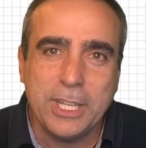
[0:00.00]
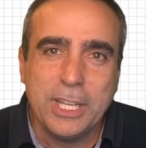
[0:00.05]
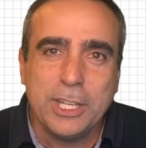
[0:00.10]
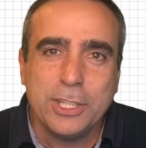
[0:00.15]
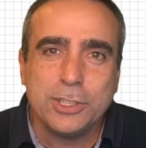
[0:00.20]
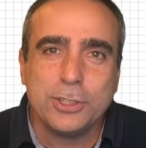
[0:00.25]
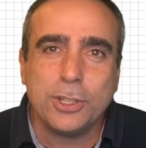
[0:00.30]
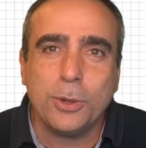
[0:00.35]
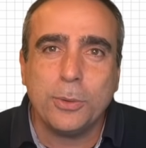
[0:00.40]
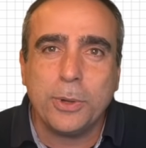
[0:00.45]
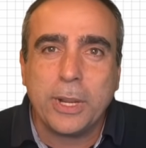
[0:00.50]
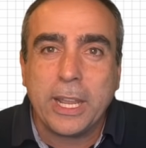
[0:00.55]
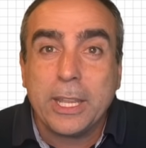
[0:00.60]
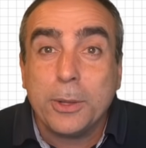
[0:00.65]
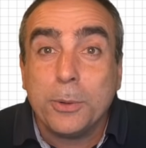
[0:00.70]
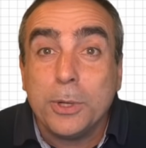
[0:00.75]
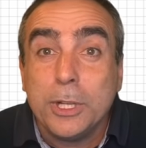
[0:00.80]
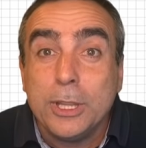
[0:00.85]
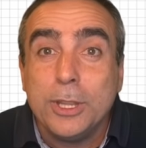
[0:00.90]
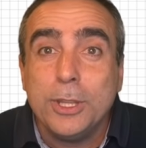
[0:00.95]
So what I
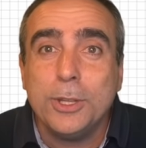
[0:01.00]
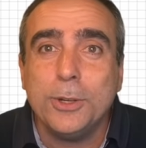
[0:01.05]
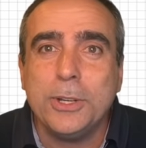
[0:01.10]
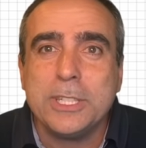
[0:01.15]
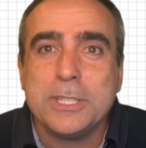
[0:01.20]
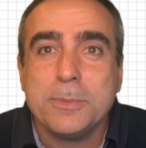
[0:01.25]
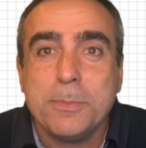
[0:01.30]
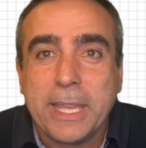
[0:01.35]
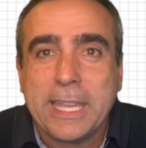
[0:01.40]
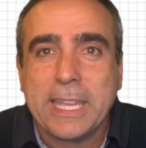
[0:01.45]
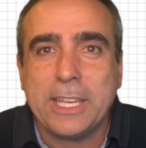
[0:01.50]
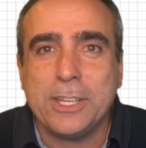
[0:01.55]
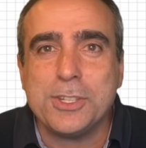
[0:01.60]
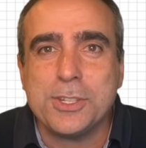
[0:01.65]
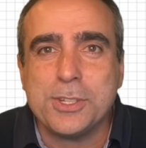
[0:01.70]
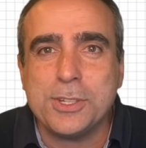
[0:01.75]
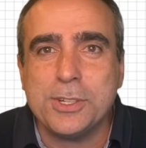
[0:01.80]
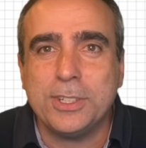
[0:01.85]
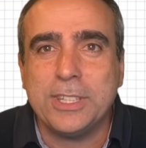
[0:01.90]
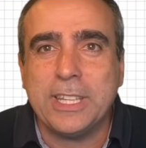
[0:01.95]
will do is making
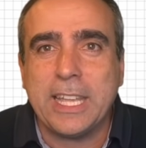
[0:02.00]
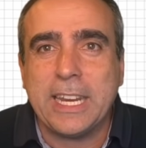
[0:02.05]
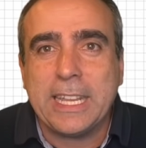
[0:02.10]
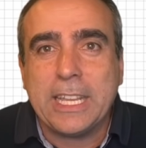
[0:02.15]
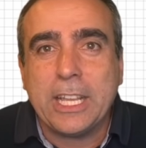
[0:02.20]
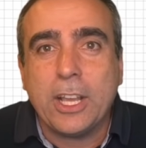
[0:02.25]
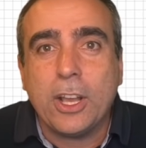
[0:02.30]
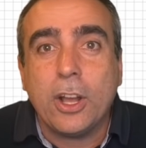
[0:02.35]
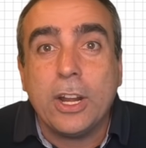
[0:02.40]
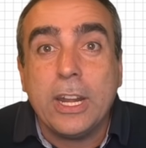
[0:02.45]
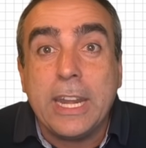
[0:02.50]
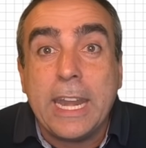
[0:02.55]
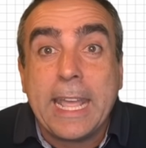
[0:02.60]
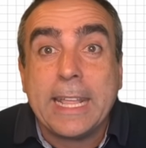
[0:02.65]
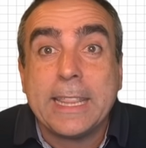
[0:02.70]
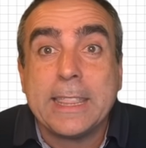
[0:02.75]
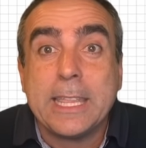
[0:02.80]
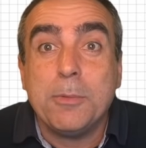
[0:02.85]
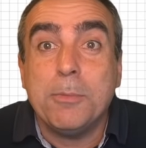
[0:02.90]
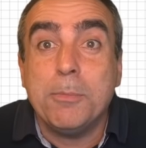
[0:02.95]
sure that I
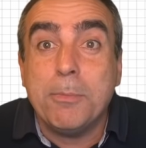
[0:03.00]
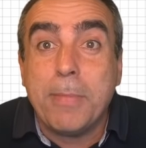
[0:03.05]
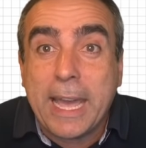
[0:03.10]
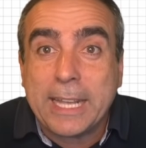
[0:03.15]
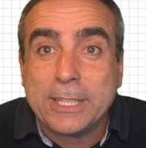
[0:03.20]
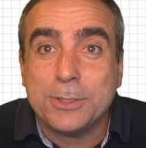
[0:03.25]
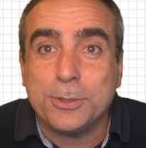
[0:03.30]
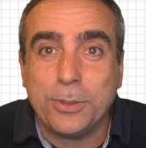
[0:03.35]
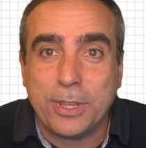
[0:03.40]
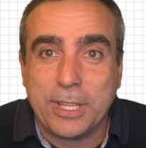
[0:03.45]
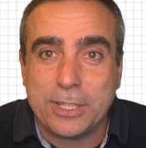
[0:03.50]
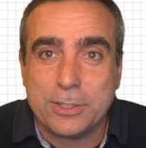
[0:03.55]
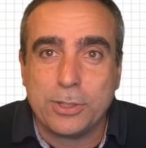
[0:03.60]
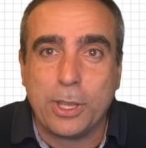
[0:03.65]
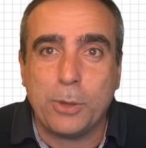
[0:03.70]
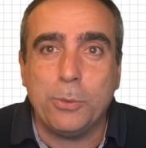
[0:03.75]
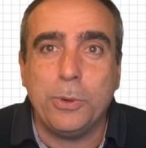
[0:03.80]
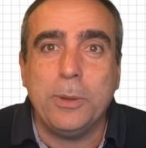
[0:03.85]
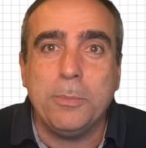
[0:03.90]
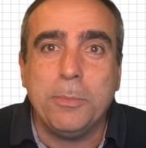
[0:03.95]
connect them back to this. So I
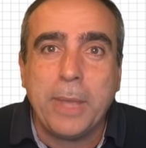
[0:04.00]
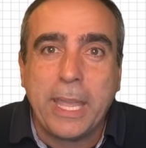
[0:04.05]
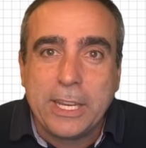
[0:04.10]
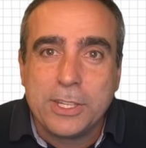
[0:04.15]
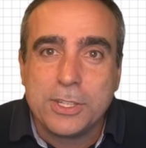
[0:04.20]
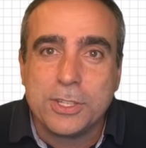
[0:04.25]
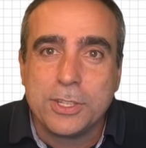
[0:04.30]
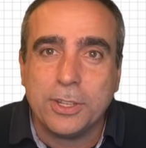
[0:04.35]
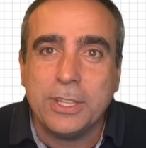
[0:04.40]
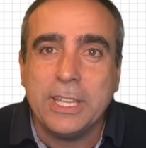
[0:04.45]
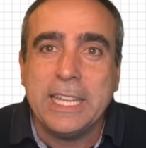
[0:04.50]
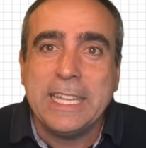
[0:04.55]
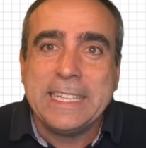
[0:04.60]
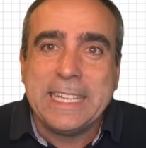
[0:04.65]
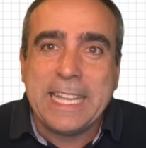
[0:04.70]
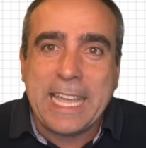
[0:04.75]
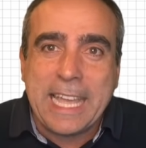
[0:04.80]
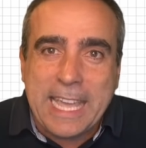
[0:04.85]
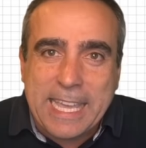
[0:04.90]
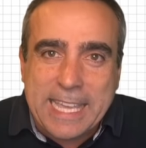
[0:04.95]
will mention
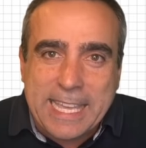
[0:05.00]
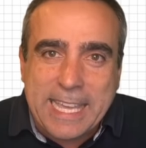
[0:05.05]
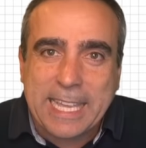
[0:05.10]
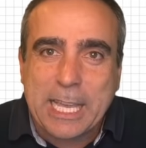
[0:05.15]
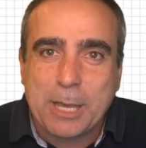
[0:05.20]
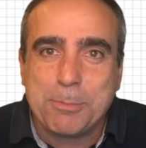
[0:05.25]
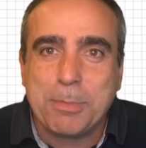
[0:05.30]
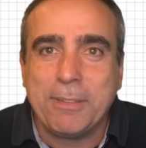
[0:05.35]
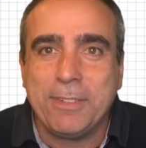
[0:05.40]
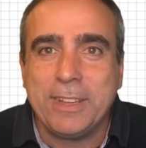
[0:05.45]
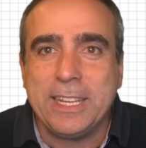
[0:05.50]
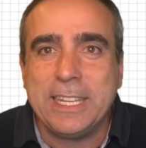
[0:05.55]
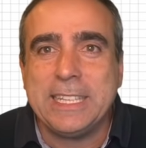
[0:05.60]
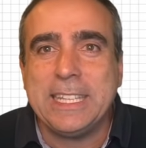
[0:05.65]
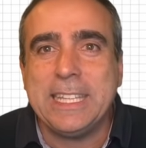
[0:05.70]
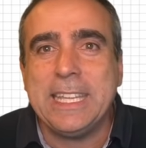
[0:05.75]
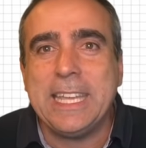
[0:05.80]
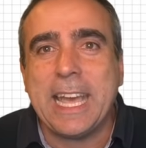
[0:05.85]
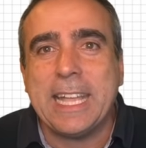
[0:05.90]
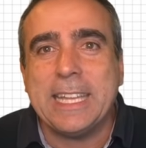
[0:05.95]
the AI
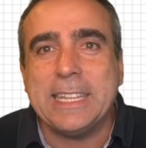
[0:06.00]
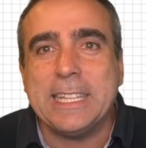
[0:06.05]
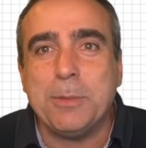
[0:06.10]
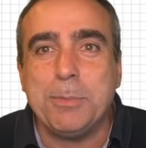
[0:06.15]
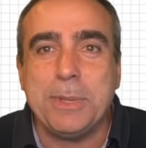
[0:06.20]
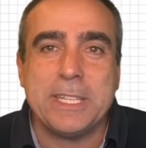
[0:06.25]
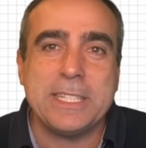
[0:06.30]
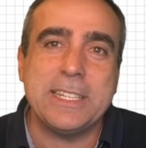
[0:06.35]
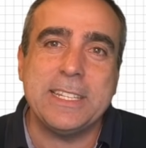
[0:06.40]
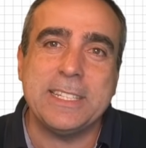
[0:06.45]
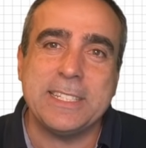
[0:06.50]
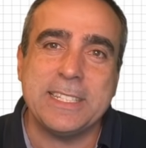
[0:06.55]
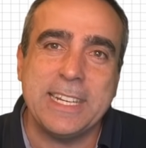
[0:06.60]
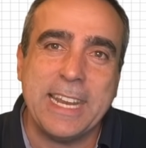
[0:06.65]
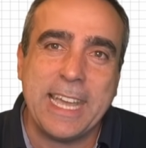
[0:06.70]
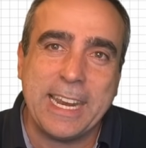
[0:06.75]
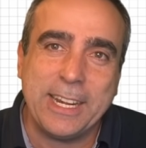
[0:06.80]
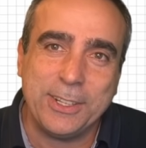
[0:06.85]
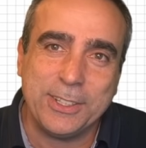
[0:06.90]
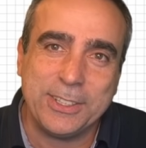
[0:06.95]
capability and the business
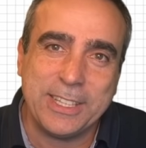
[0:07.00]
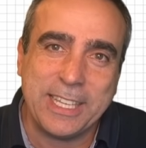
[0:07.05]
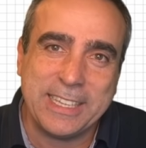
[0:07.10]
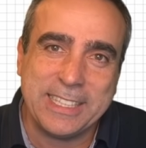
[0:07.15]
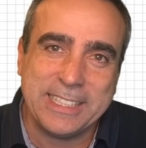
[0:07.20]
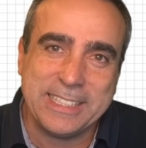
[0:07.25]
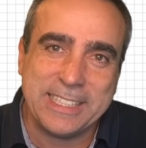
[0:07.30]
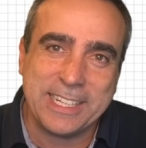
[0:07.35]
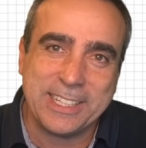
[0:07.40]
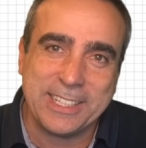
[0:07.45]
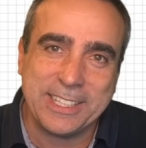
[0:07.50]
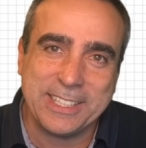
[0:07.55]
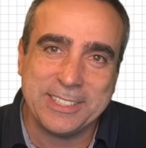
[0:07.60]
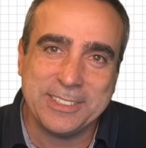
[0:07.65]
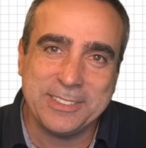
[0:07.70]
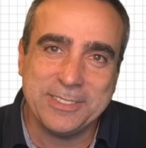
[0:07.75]
scenario that they target.